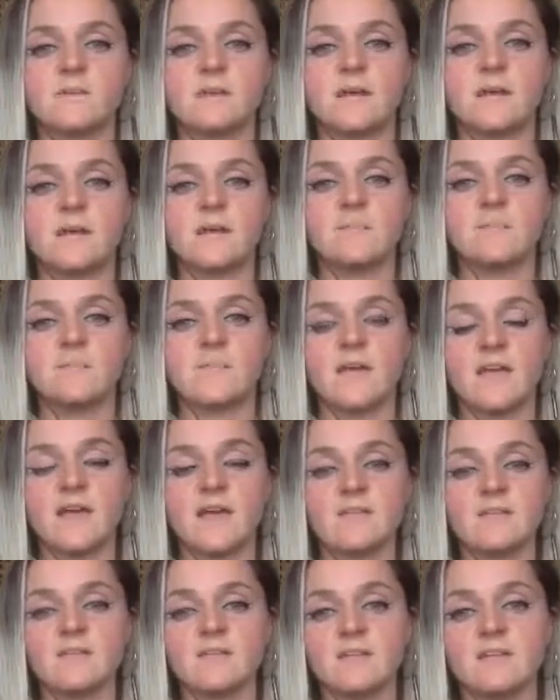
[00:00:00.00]

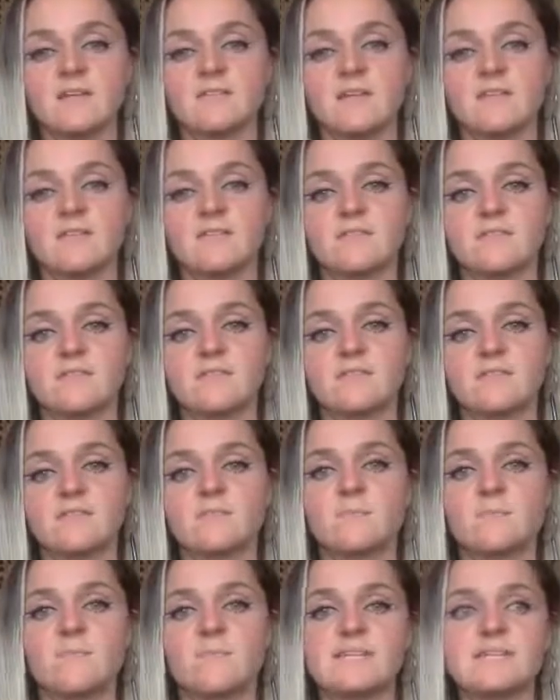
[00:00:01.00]
I think that
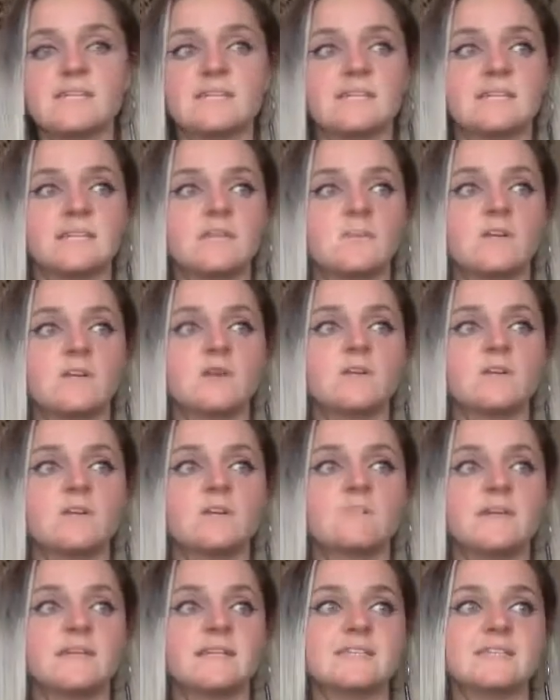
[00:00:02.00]
basically we're going to
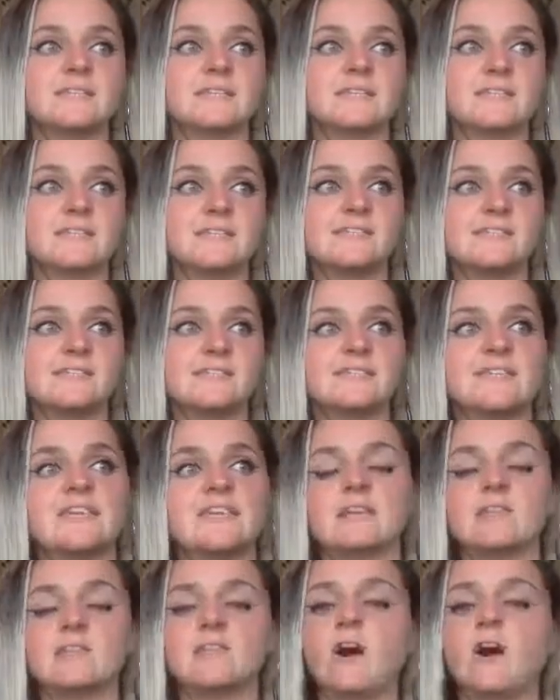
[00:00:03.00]
basically see
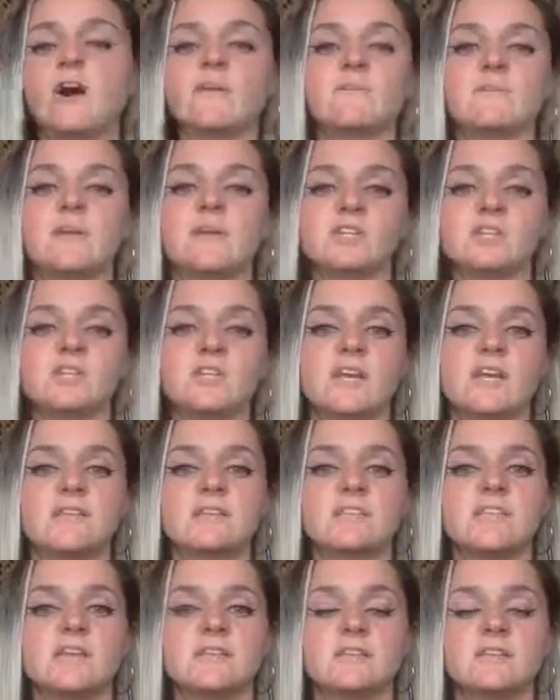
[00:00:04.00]
a lot of big
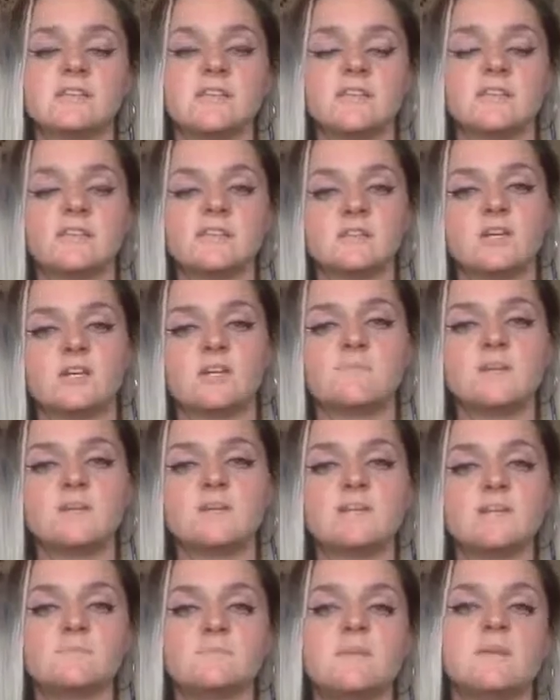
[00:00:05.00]
changes, and then there's going to be
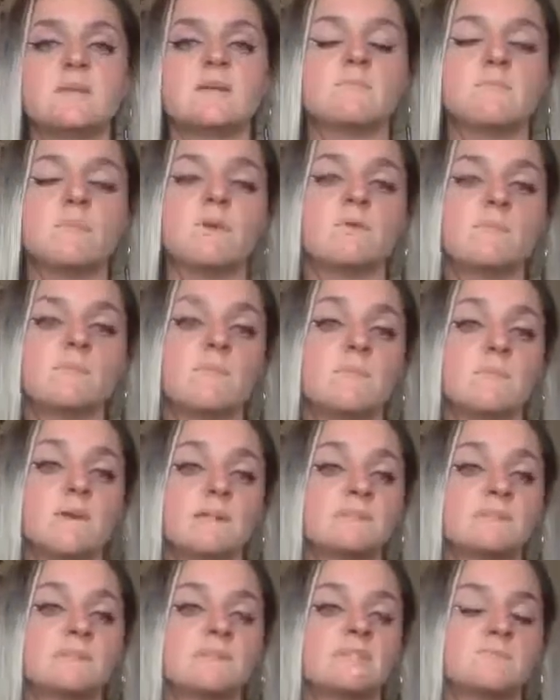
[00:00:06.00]
these big
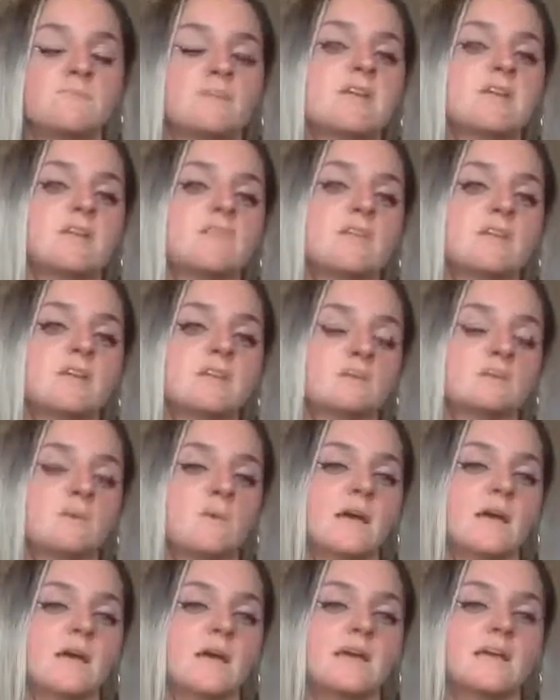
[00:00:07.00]
momentous periods
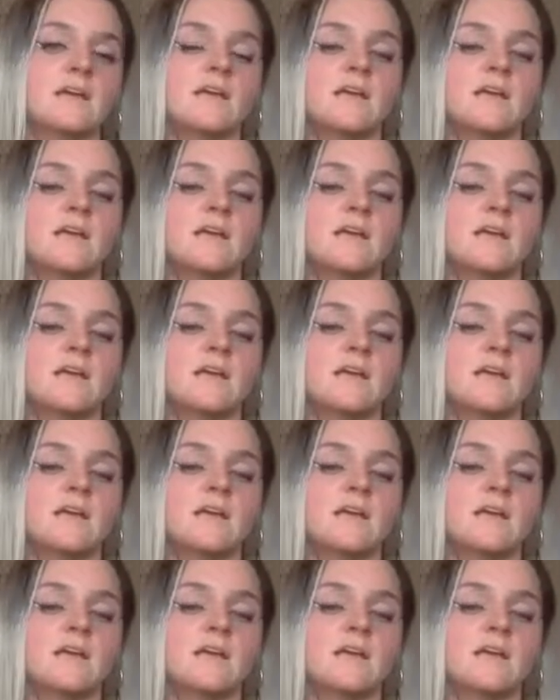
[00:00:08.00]
where